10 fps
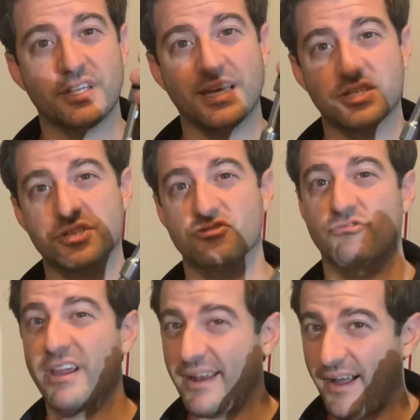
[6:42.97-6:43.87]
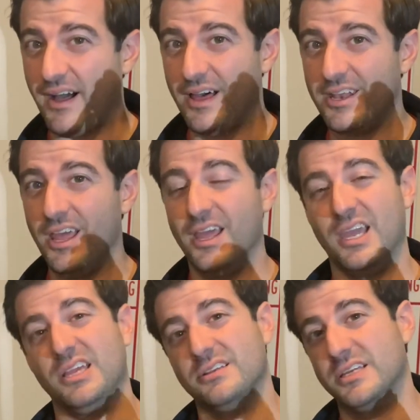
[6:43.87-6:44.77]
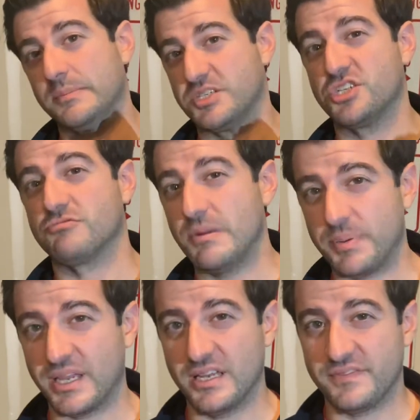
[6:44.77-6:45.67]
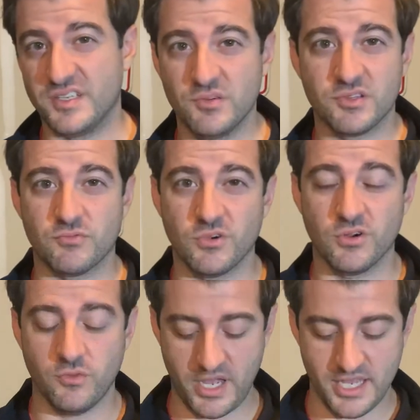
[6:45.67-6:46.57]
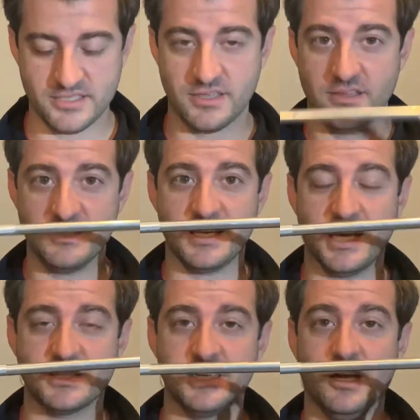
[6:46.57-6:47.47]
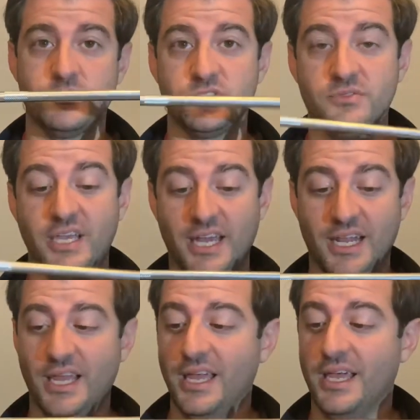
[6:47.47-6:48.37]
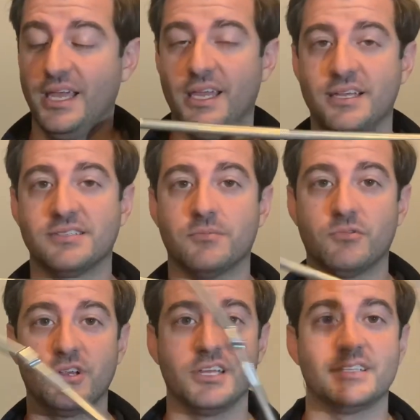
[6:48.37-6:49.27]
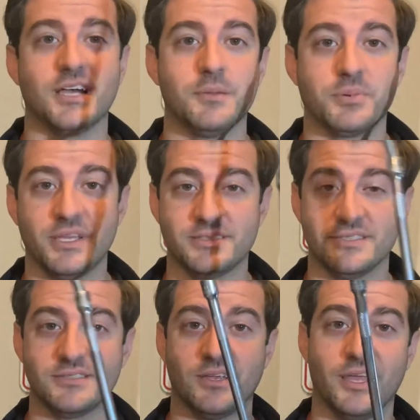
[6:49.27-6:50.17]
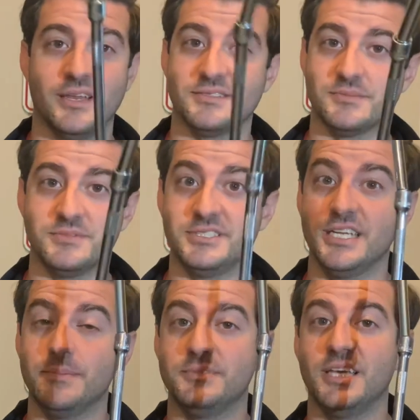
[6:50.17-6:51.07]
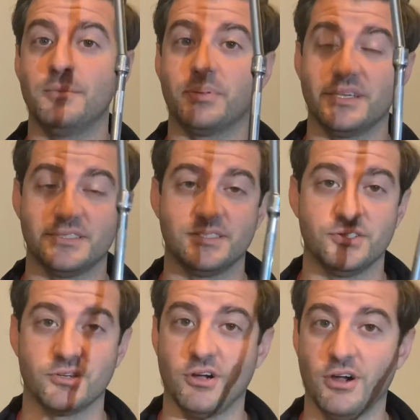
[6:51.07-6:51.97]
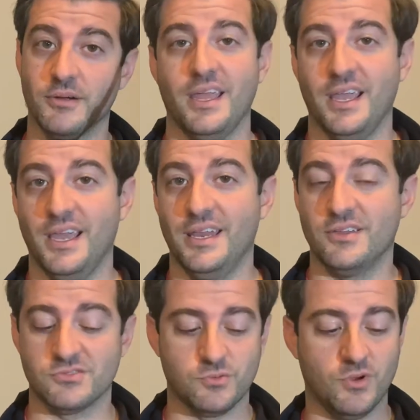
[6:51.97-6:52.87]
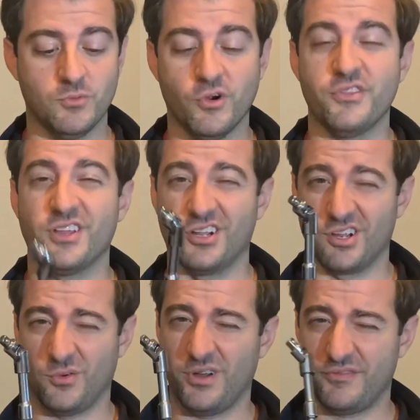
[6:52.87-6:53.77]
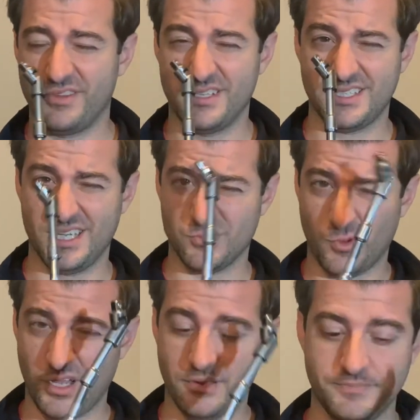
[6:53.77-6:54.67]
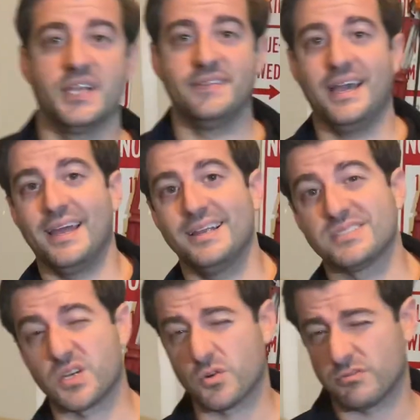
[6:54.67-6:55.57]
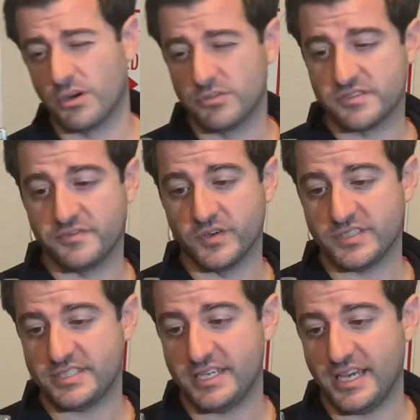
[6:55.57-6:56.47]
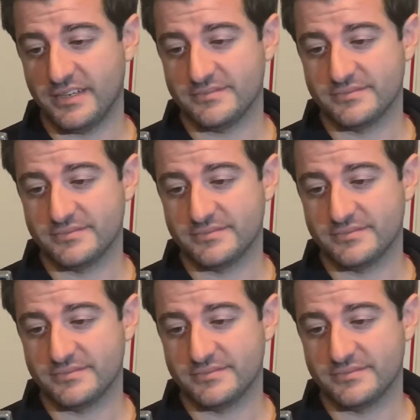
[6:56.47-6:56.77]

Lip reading: straight on, and you'll end up stripping it if you do it the wrong way. So this actually helps you get into some really tight places and some deep, deep places in your car. And there's one more thing you're gonna want for this as well, and that is a crow's foot set.